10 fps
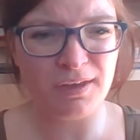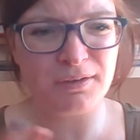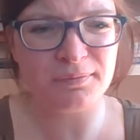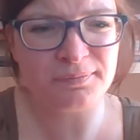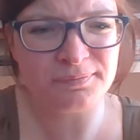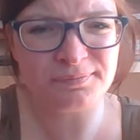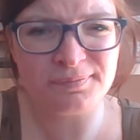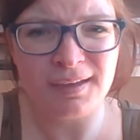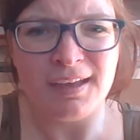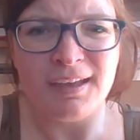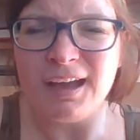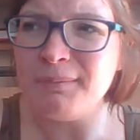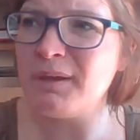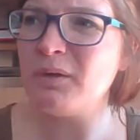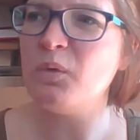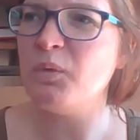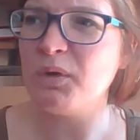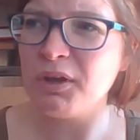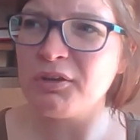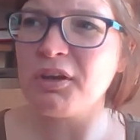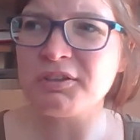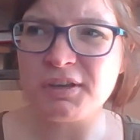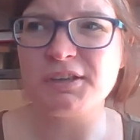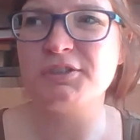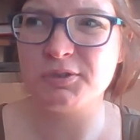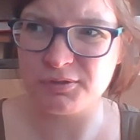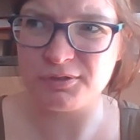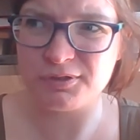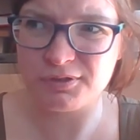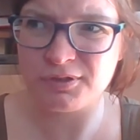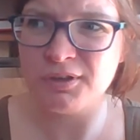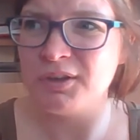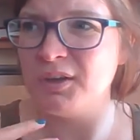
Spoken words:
And I mean, when you're not a student,